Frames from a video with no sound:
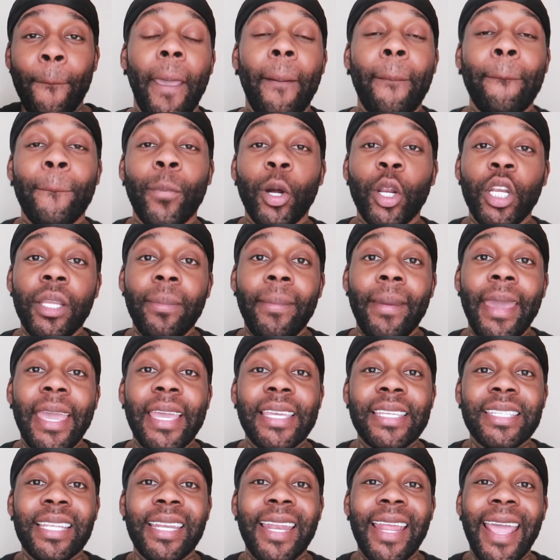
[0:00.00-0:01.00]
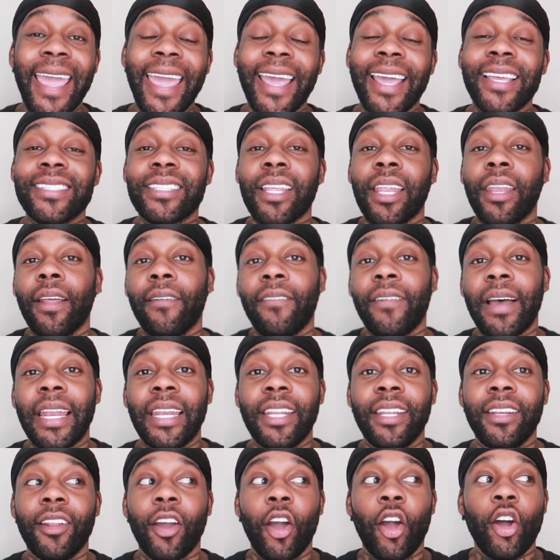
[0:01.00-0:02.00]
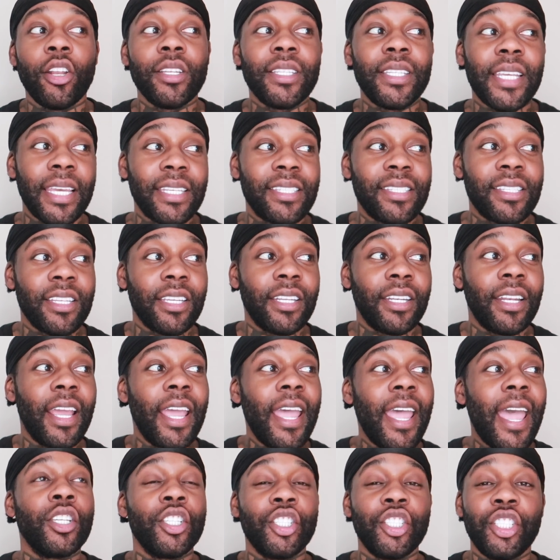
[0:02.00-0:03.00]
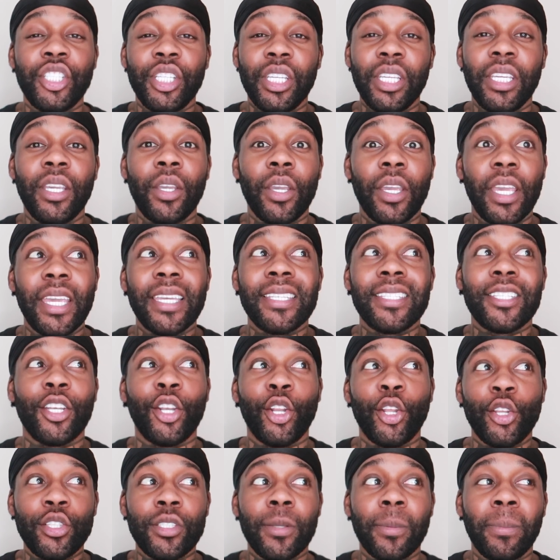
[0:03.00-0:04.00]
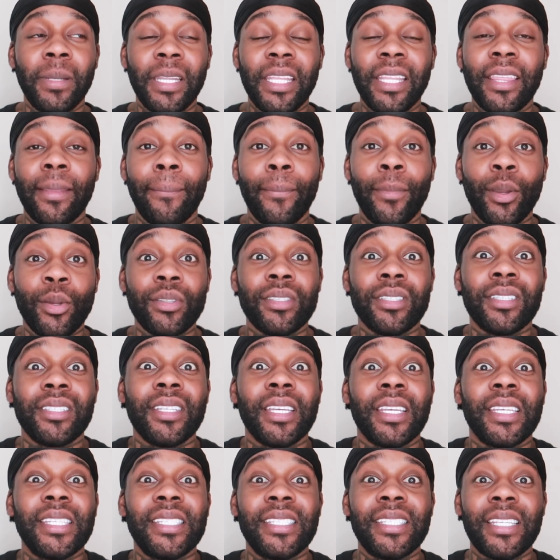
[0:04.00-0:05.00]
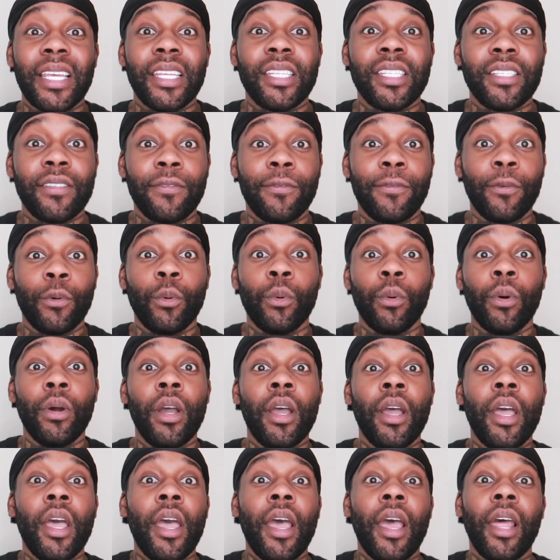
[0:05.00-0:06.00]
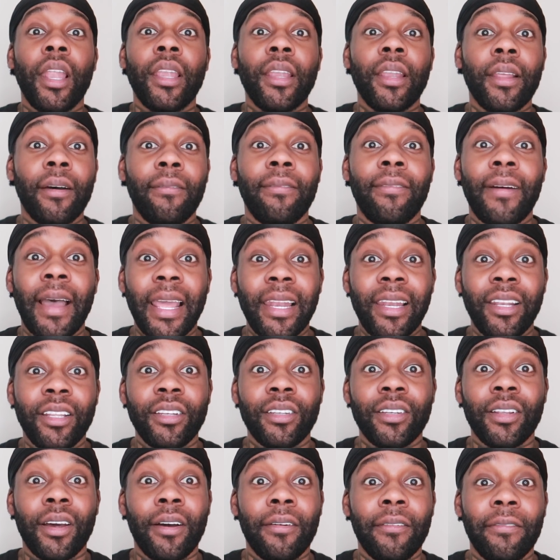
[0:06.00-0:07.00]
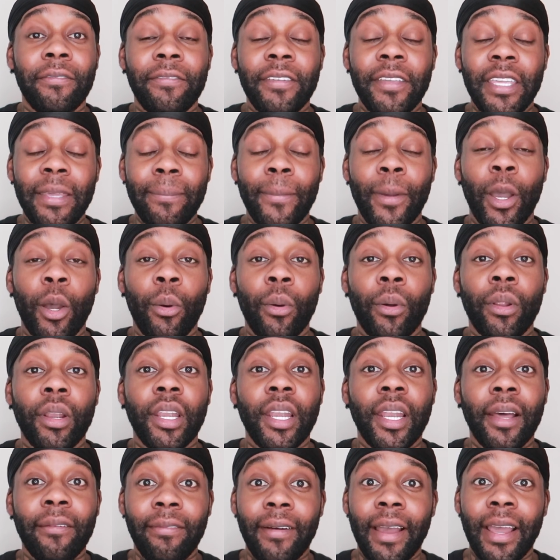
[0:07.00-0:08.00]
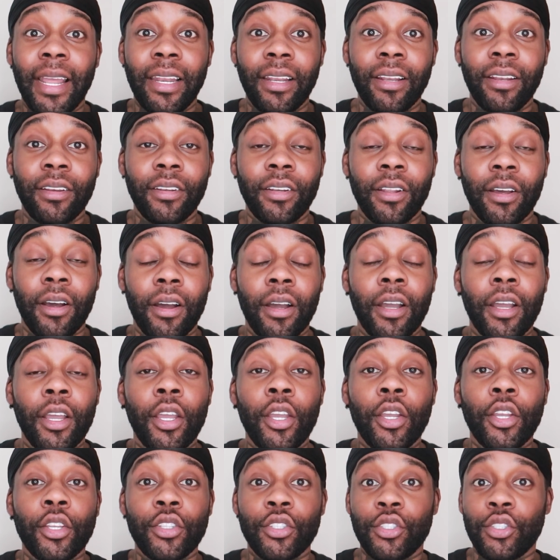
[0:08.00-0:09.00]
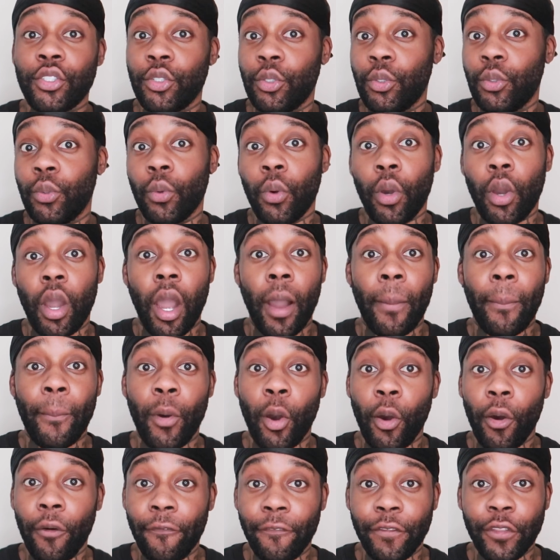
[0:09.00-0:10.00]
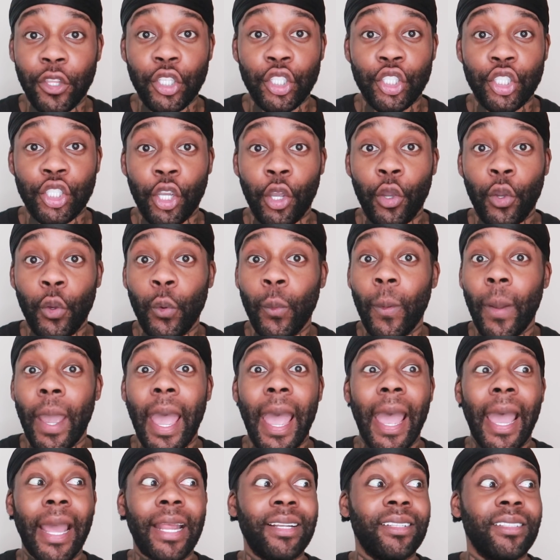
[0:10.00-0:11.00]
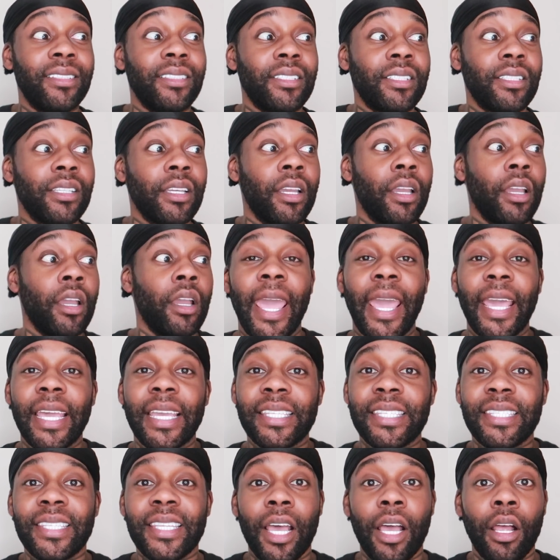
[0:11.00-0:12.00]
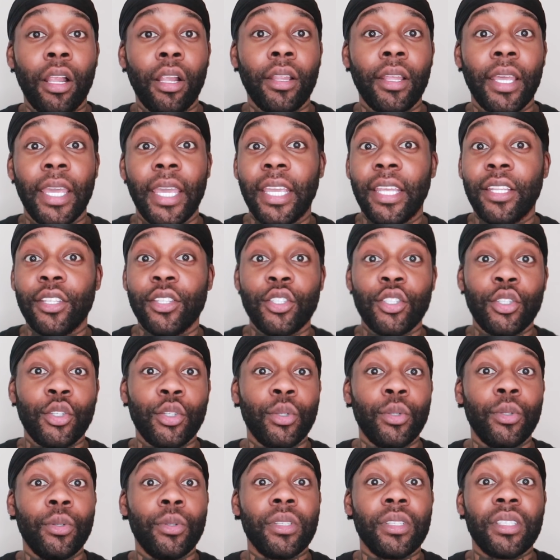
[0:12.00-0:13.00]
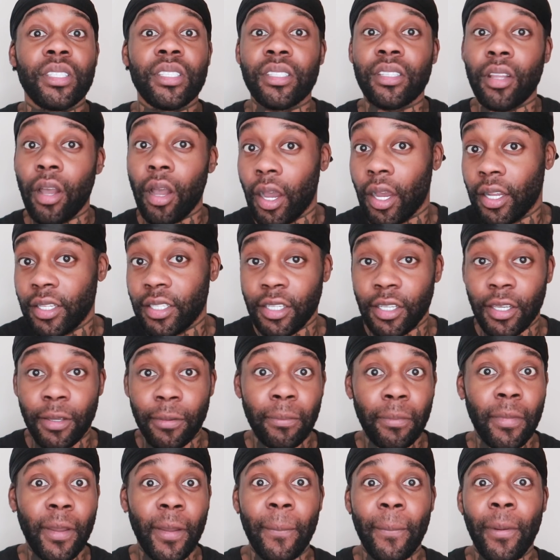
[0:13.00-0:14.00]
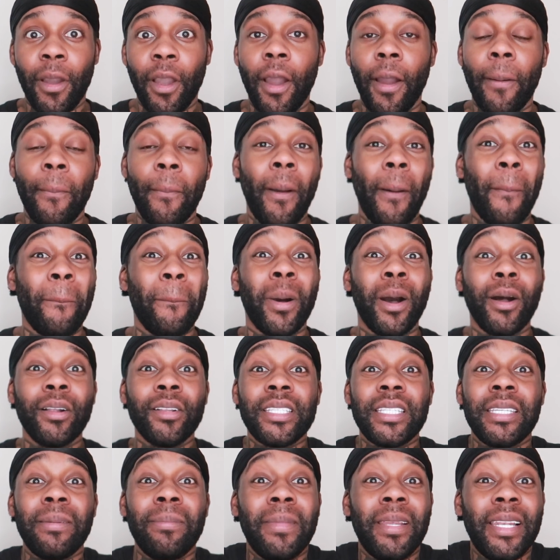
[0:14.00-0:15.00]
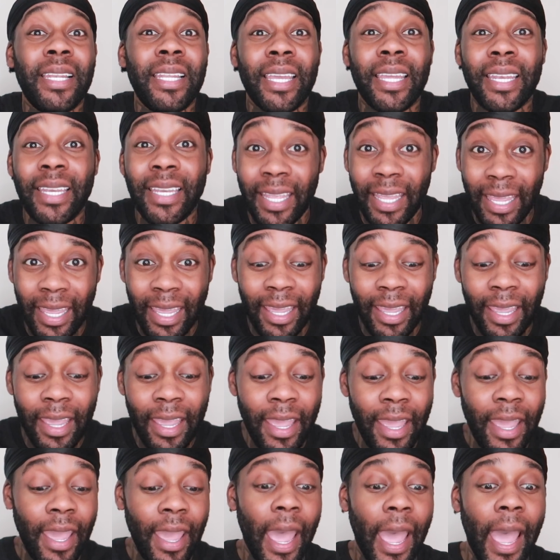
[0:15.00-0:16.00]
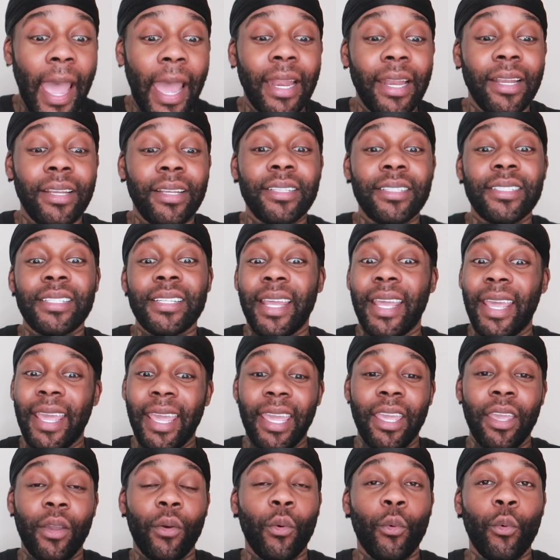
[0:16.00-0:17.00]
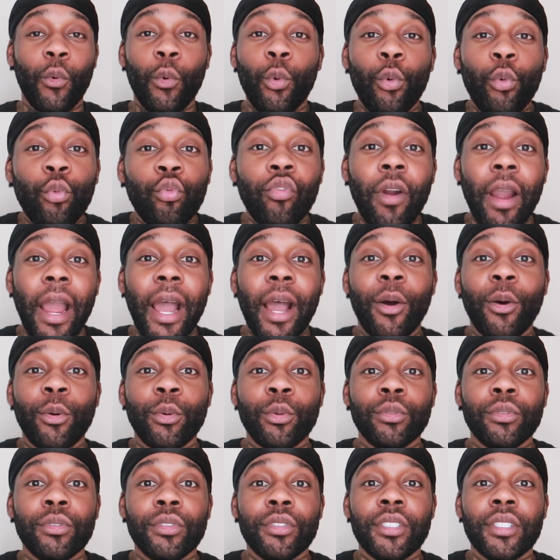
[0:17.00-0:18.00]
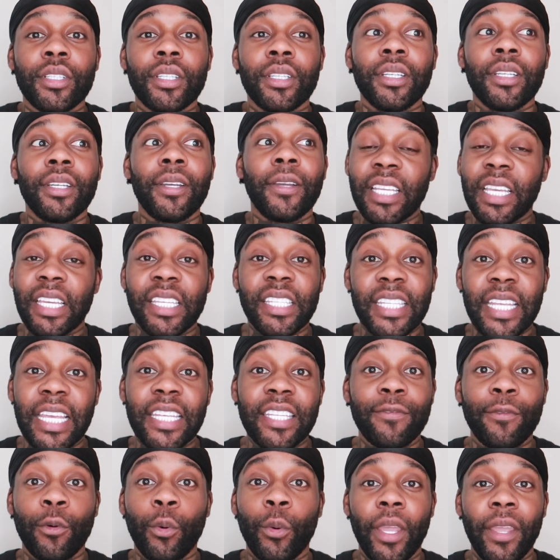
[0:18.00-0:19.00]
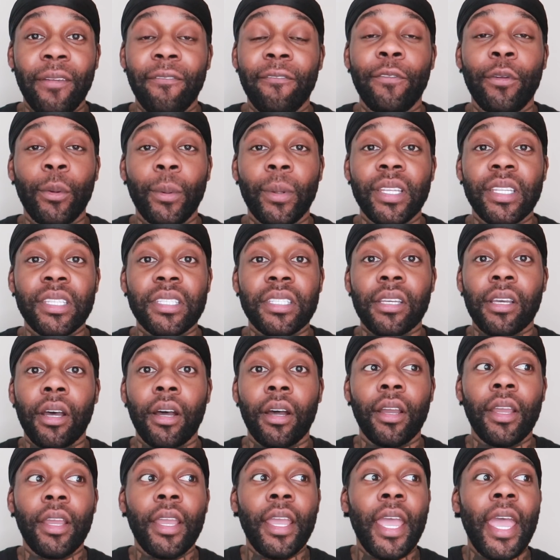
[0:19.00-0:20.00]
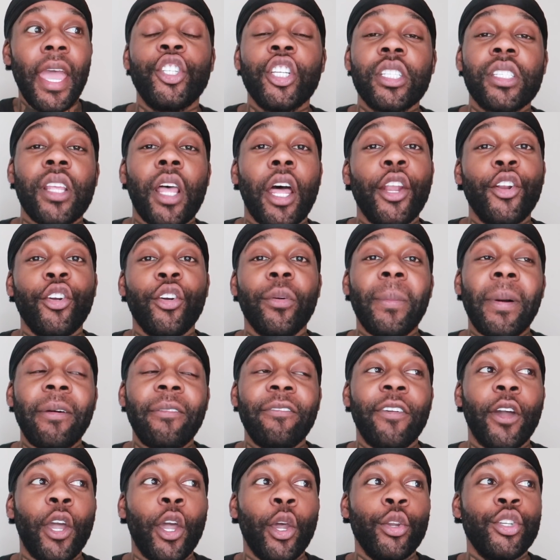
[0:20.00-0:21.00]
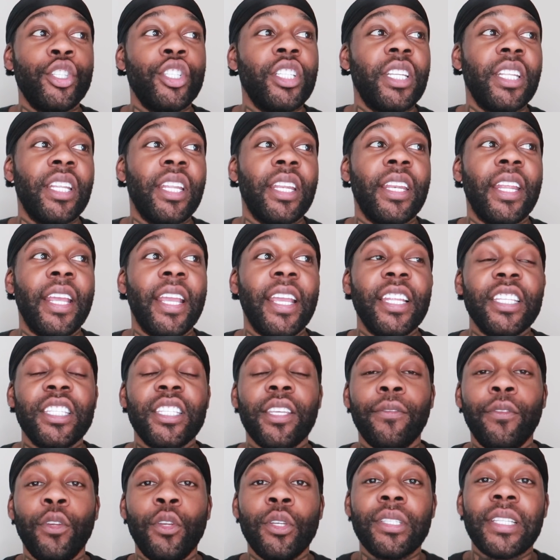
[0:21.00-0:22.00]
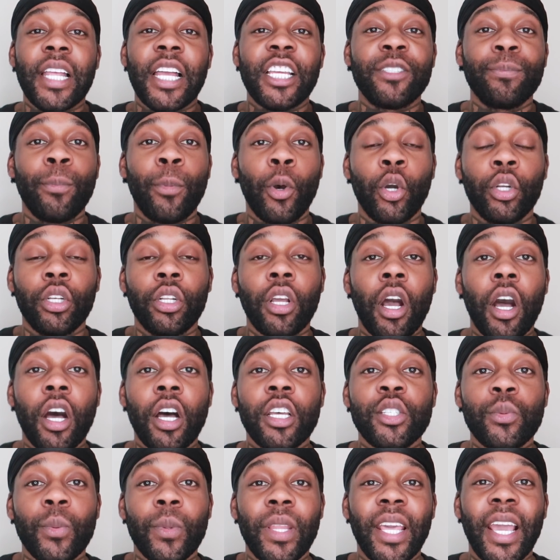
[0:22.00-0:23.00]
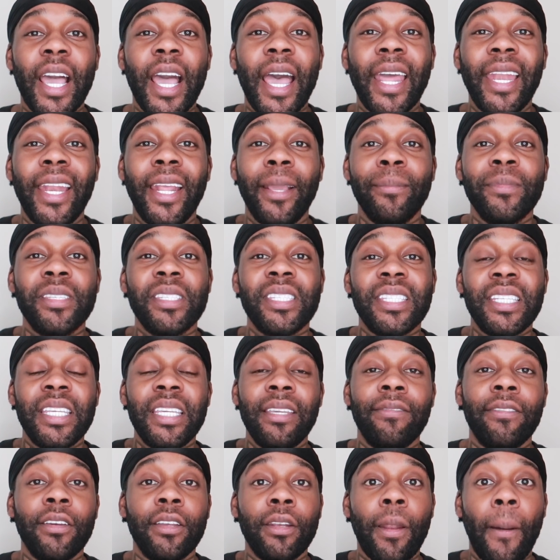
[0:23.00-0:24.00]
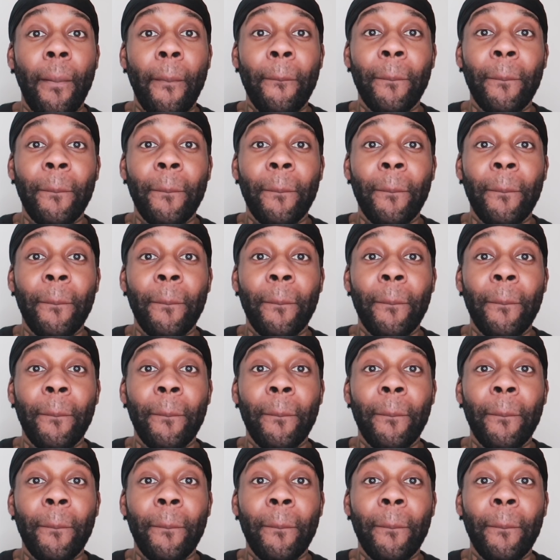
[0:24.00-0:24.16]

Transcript: Molly-Mae is an ex-Love Islander contestant. She is notably the most successful Love Islander, female Love Islander to come off the show and excel into stardom, become a multi-millionaire and a all-round successful influencer. Just under a month ago, she did an interview / podcast with a guy named Stephen